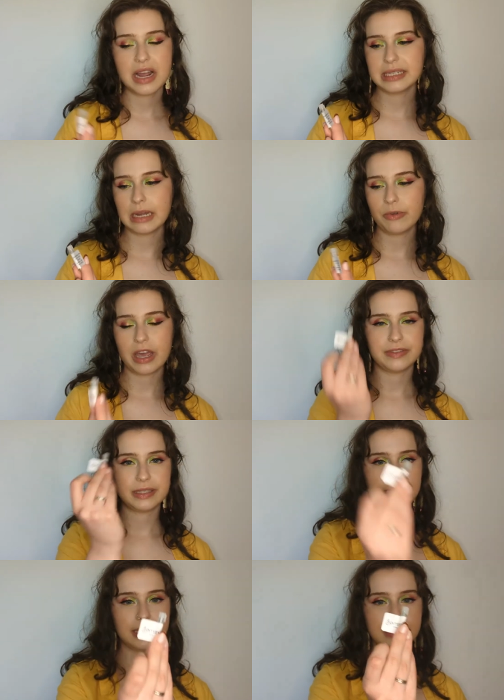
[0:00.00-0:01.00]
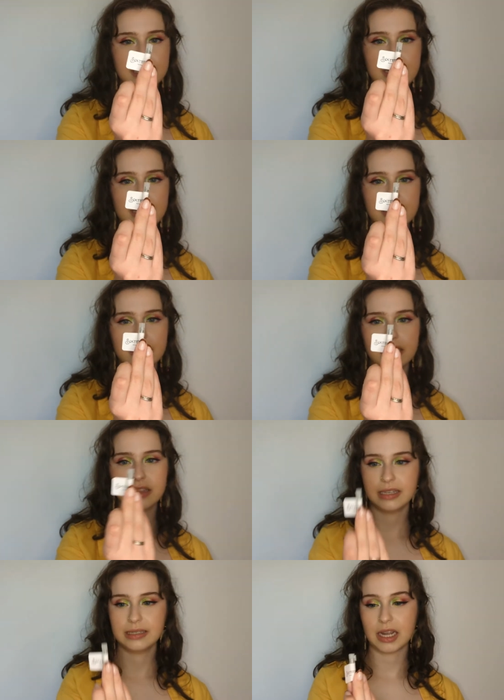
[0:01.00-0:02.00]
So next up we have sixteen.
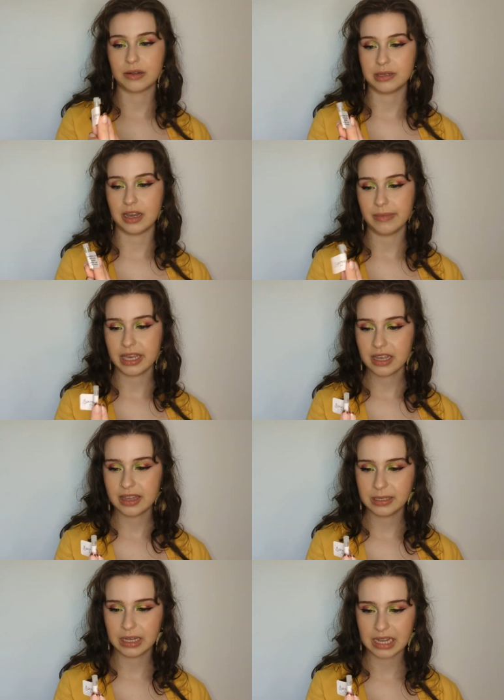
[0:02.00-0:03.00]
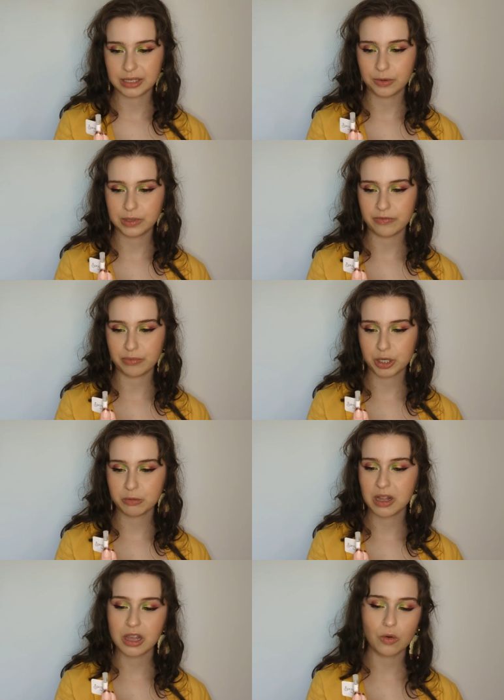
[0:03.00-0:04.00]
This sounds yummy. This has notes of
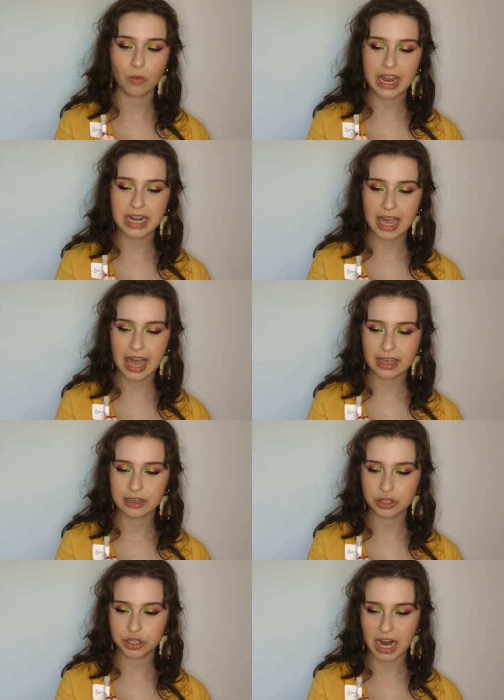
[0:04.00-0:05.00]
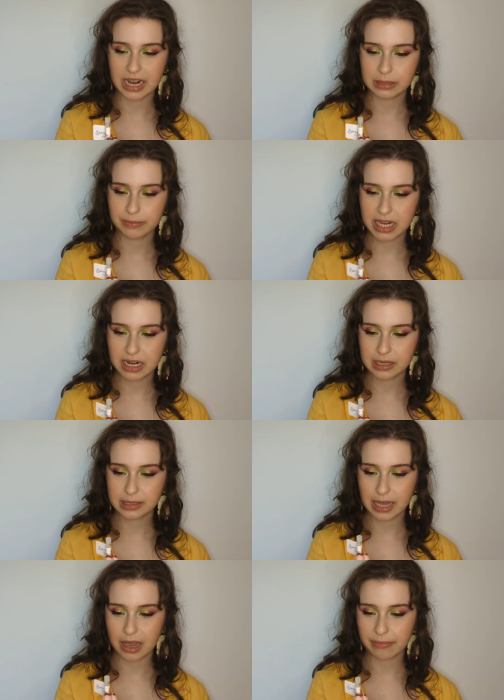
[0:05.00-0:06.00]
marshmallow, white cake, jasmine,
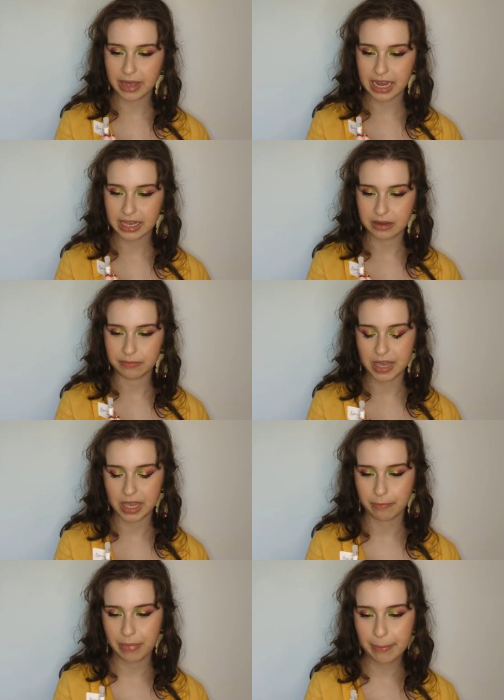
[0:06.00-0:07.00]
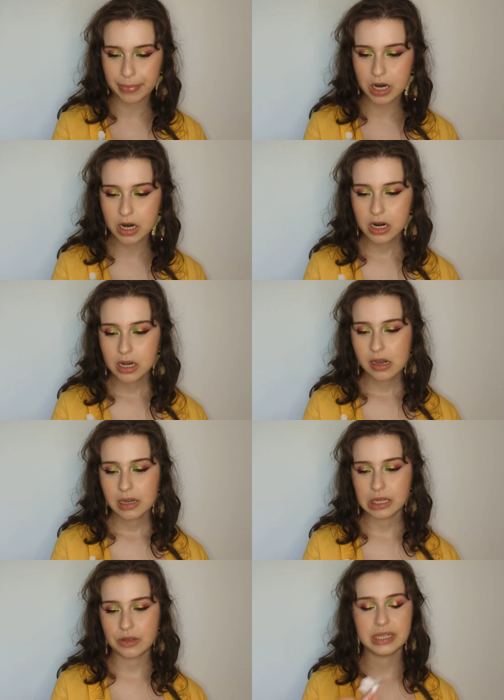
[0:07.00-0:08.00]
sambac, and pink pepper.
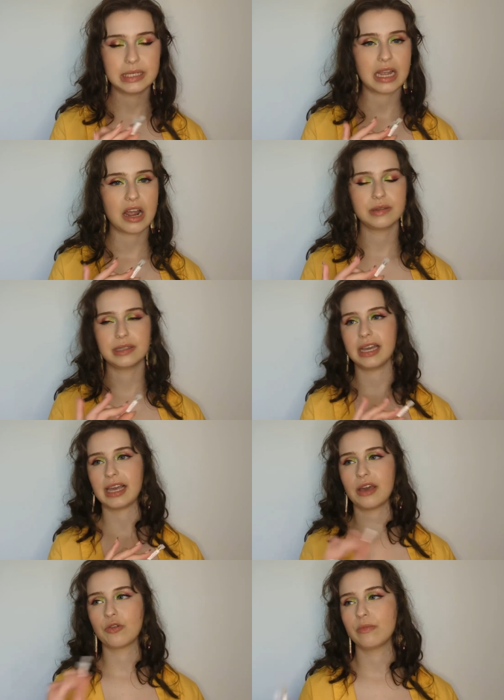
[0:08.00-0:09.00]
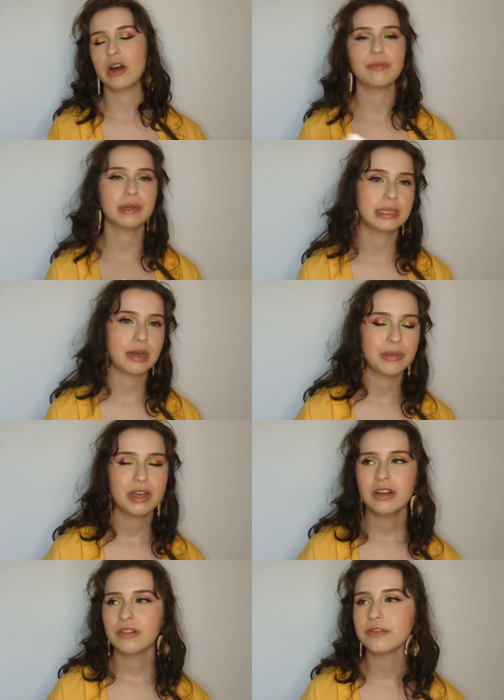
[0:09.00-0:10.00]
So this sounds like a gourmand with some
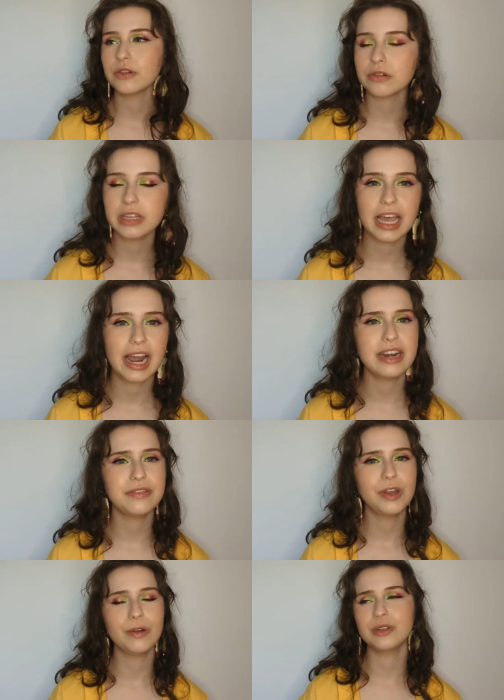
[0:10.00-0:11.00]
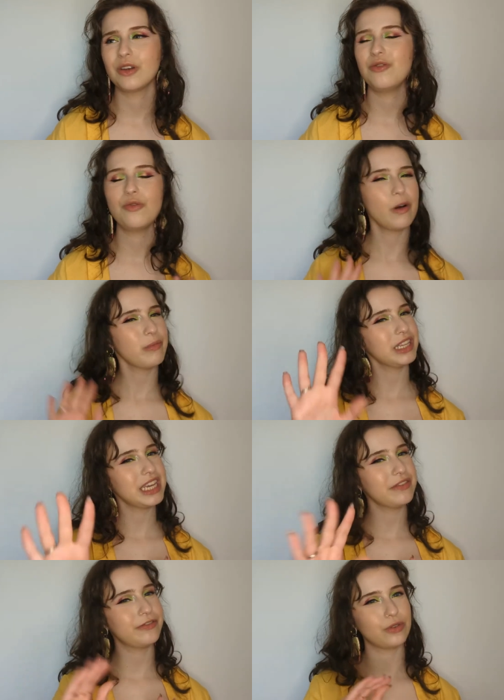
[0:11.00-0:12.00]
florally kind of notes.
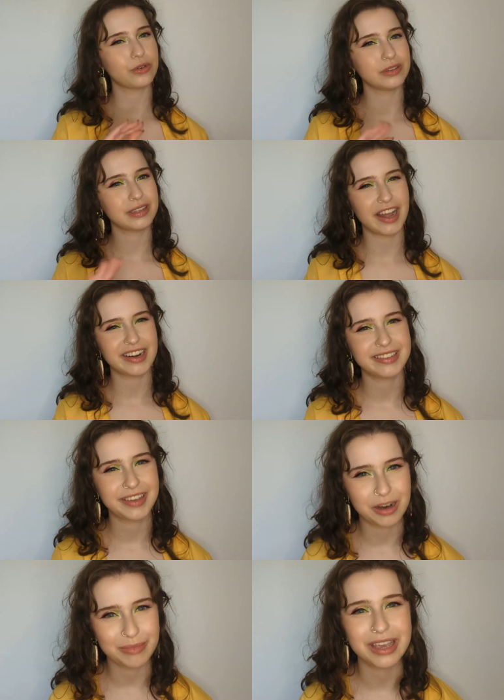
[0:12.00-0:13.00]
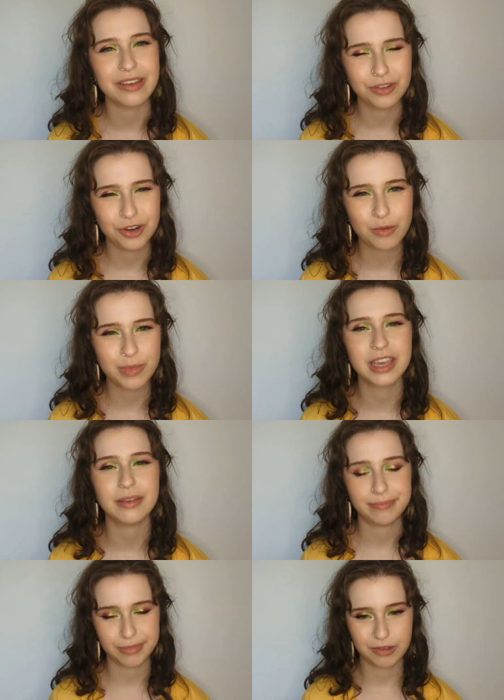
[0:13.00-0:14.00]
Normally florals kind of scare me. If you know
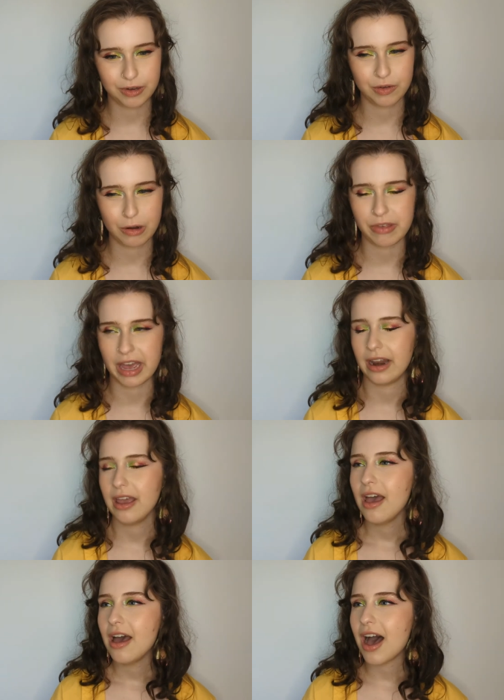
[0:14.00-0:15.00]
me, you, you know that.